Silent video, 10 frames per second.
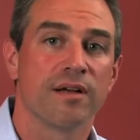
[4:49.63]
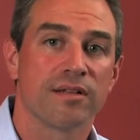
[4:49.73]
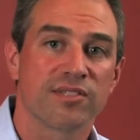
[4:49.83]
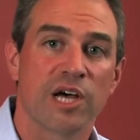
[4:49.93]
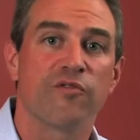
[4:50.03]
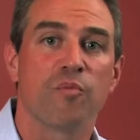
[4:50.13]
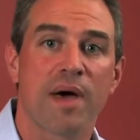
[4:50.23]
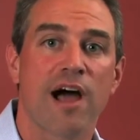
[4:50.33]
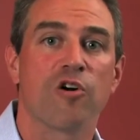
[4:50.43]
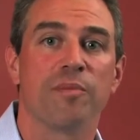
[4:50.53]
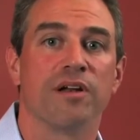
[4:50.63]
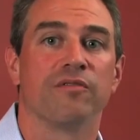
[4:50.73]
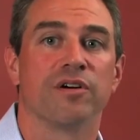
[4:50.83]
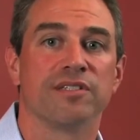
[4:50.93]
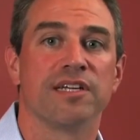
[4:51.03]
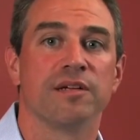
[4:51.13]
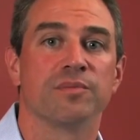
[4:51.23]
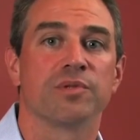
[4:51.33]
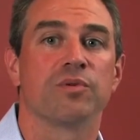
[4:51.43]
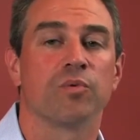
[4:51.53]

self-empowerment of our teams.